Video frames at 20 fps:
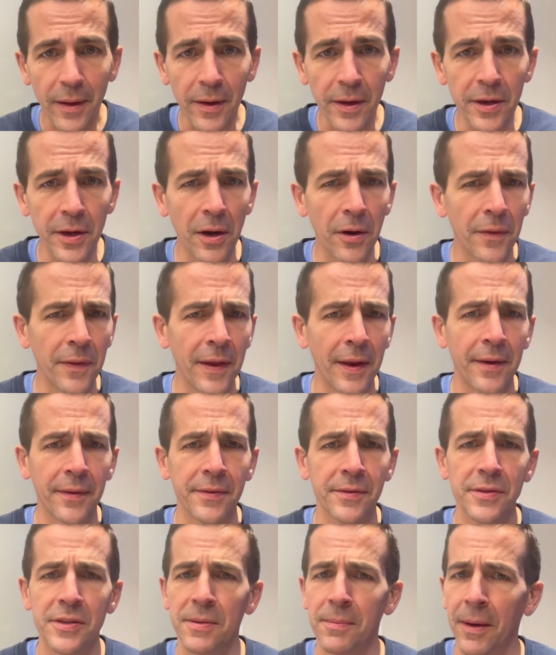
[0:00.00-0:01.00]
You know, and
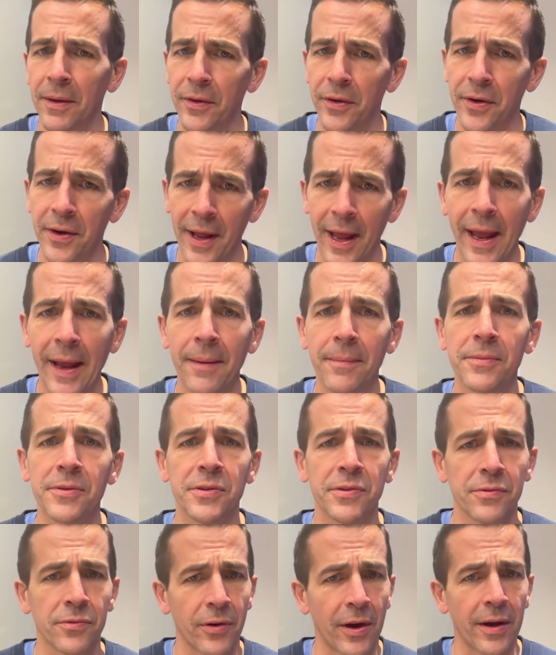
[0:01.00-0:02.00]
then some other
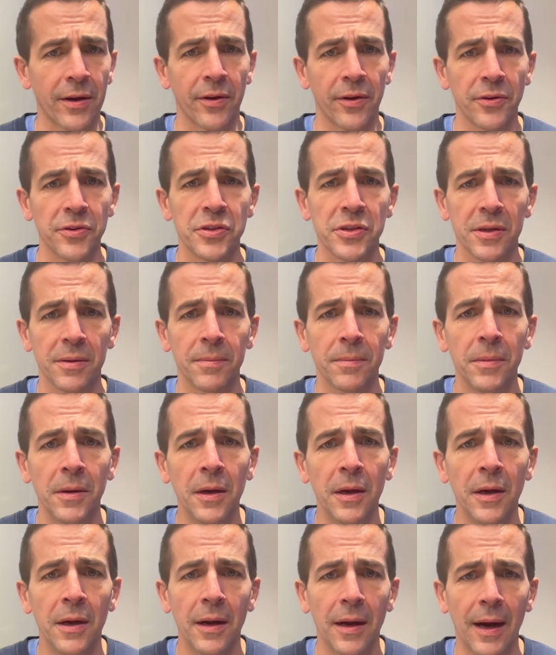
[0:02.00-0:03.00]
names, Greg Newsome,
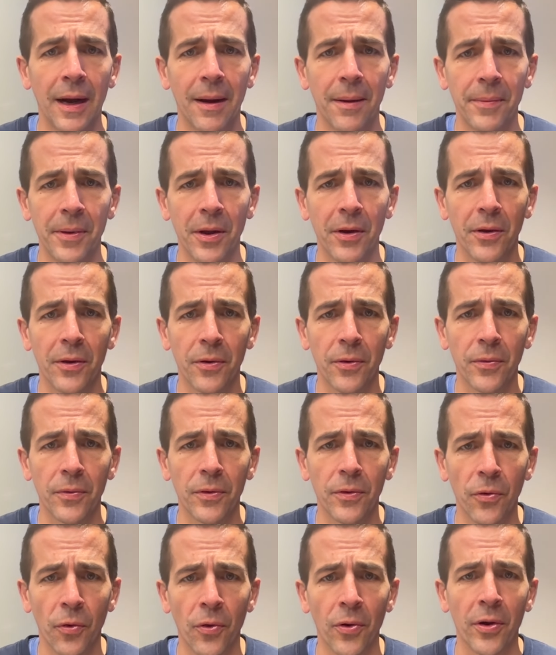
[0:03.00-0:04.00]
you know,
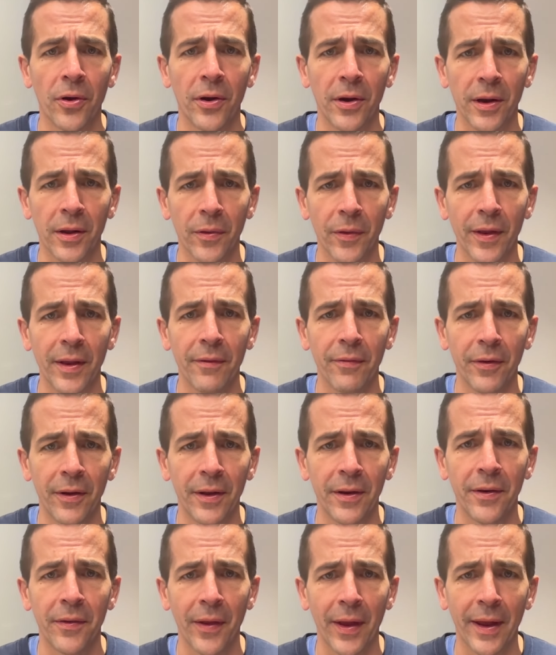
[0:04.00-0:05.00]
corner in
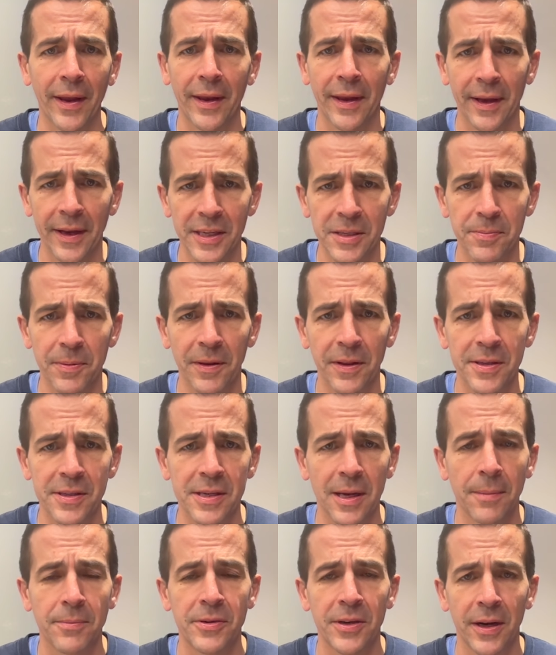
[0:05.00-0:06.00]
Cleveland, like he's been the
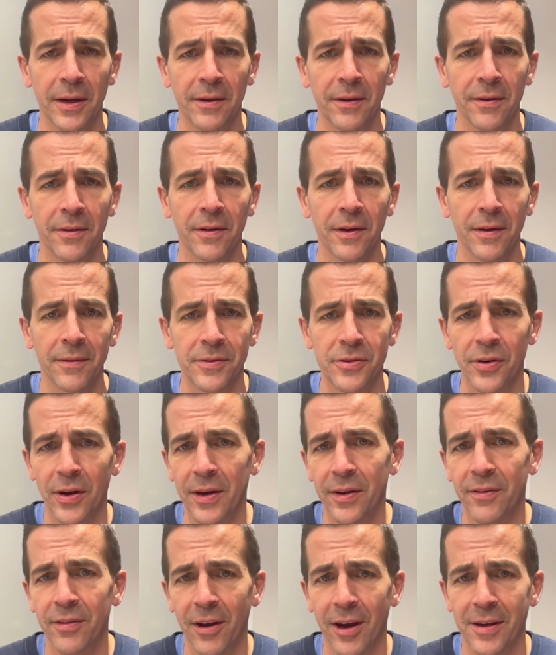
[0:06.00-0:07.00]
subject of
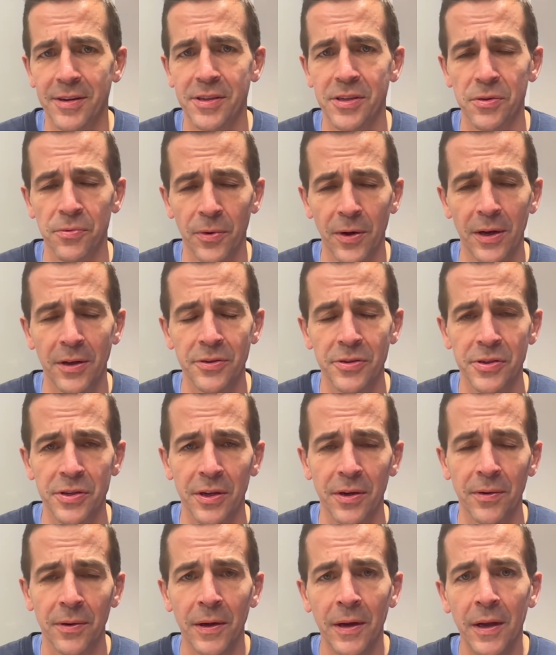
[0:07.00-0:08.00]
trade talks as well.
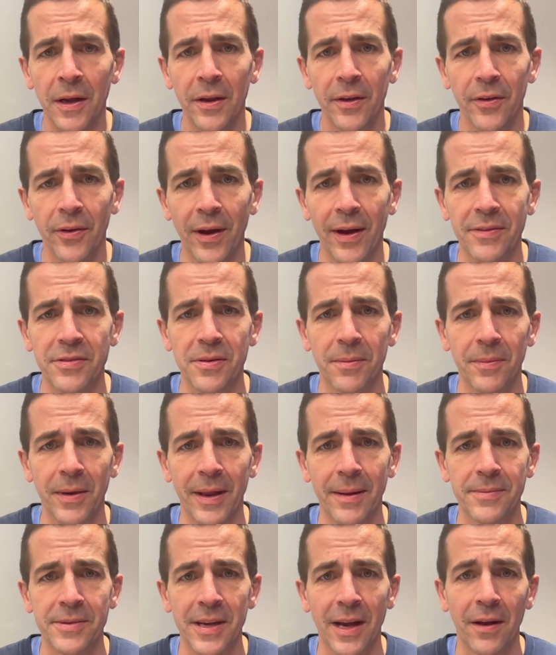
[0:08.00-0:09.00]
So you have some
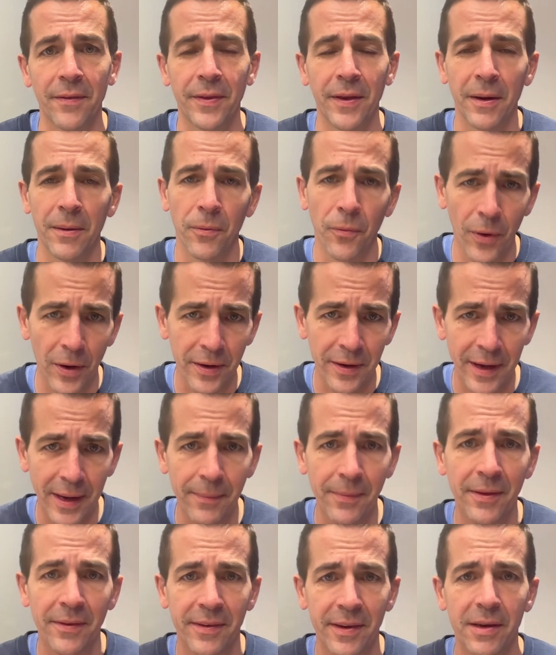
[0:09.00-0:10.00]
names out there. One
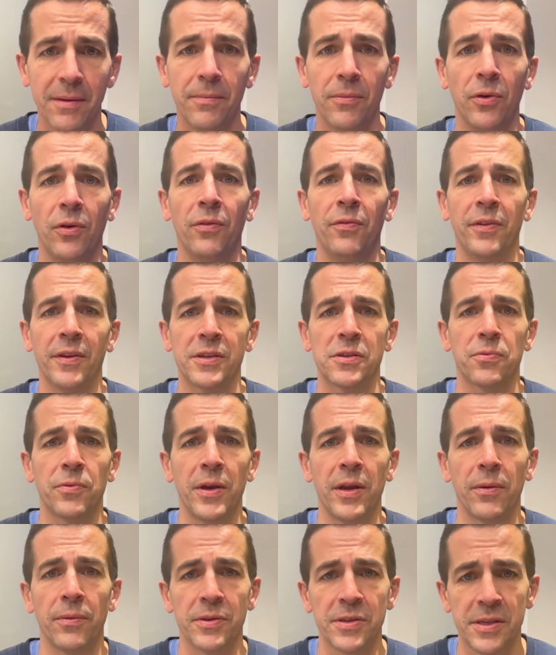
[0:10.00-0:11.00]
name that did move this
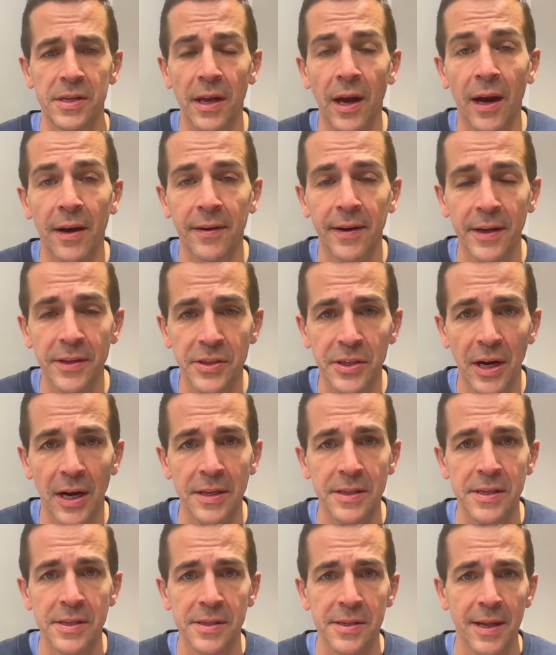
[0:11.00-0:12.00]
week was Diontae
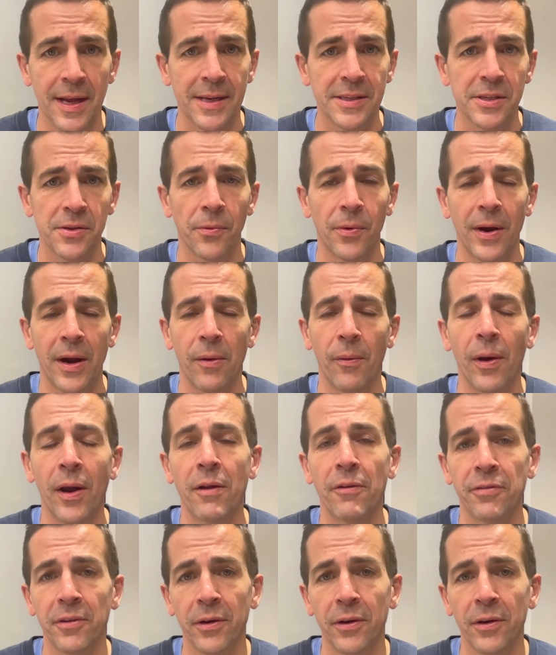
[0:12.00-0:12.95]
Johnson, and that's the one I want to